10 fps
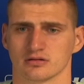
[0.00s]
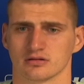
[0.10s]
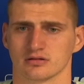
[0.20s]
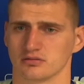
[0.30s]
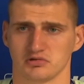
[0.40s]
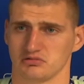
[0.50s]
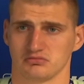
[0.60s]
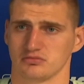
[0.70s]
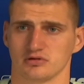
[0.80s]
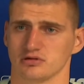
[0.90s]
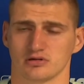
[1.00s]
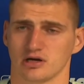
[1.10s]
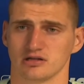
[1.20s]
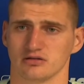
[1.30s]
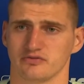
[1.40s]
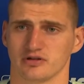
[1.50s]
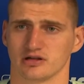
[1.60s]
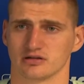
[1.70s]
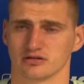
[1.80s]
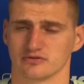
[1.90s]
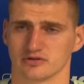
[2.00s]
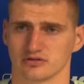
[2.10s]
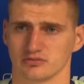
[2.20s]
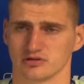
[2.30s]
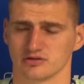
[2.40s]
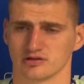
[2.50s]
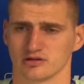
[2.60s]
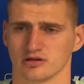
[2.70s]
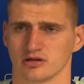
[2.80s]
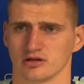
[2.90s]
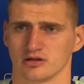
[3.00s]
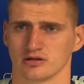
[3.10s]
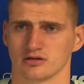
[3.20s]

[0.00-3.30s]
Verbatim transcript: I mean, I didn't feel nothing different to be honest.